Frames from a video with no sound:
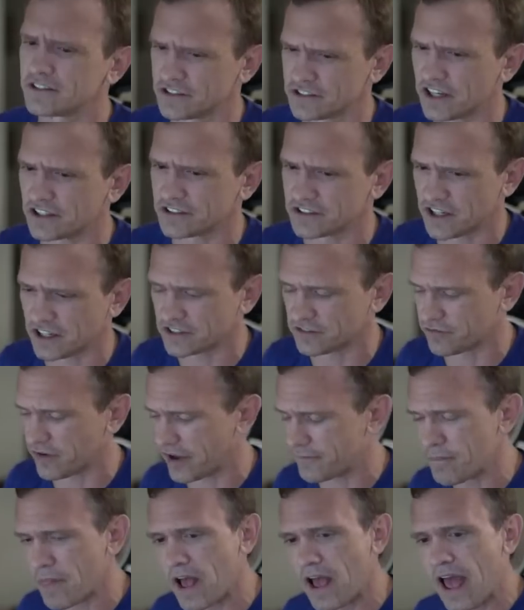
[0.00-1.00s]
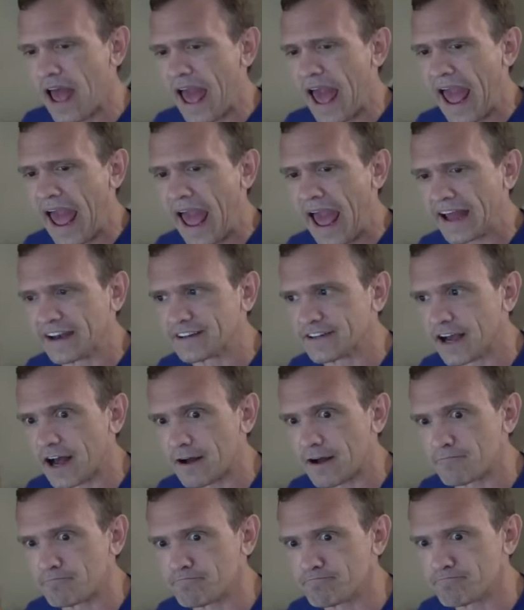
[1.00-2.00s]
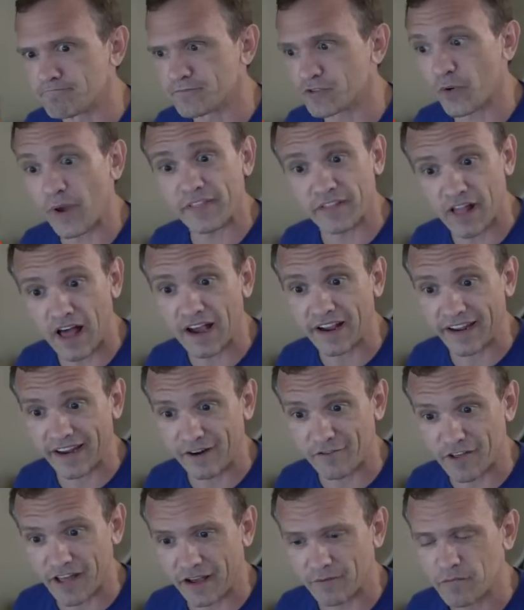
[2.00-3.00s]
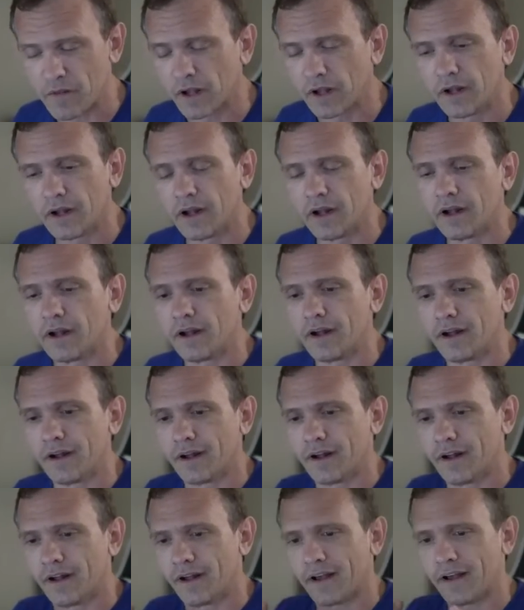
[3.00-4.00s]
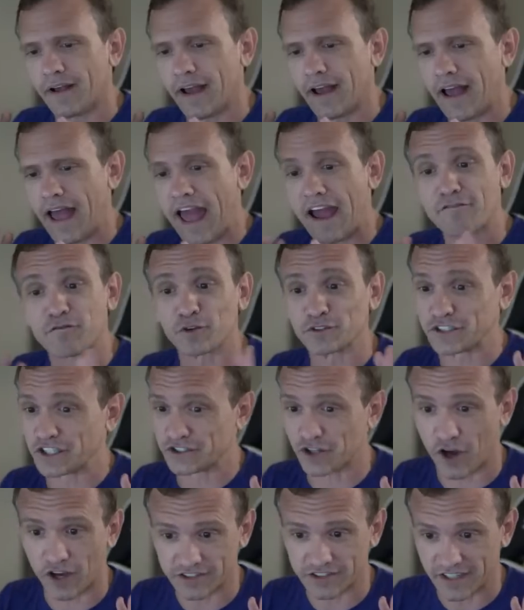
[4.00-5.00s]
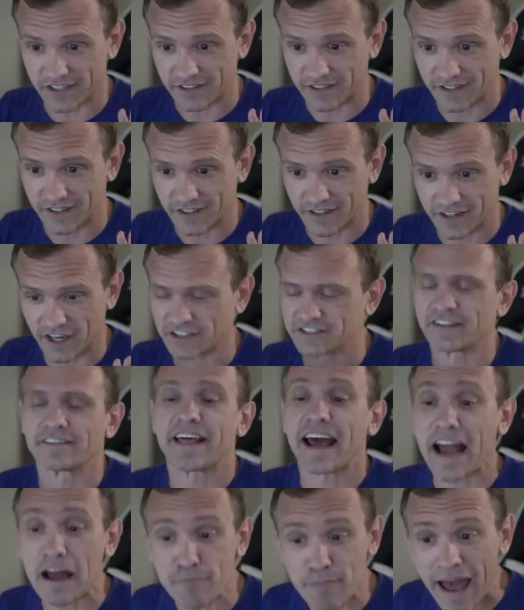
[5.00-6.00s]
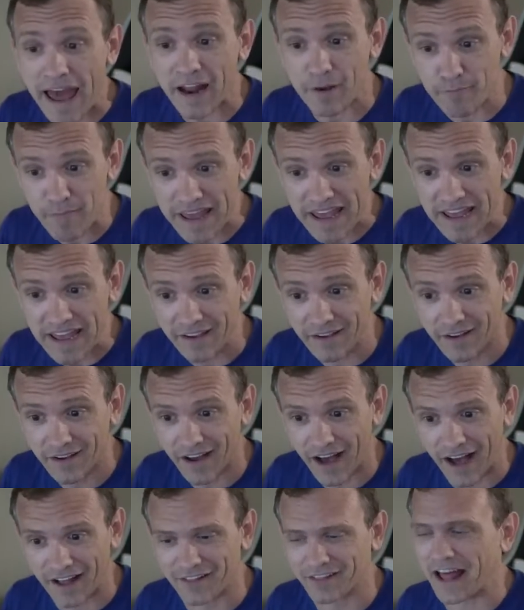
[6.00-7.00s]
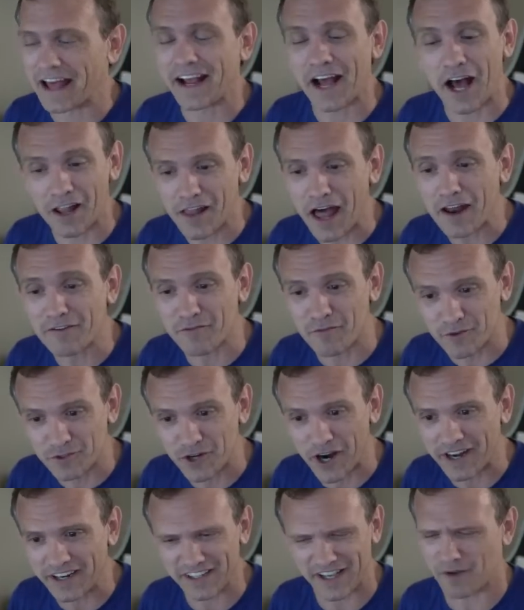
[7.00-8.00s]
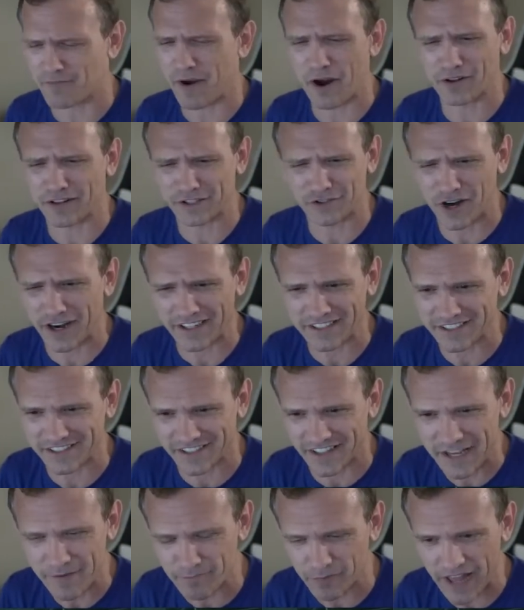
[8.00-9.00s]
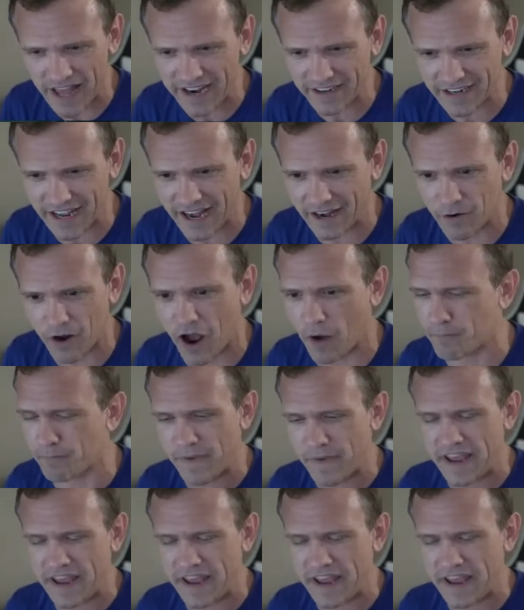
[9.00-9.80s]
tons and tons of fun. And so we had the lock-in and everything. Everyone's exhausted because they got mad at me. Like a lot of them were apparently trying to sleep late, and me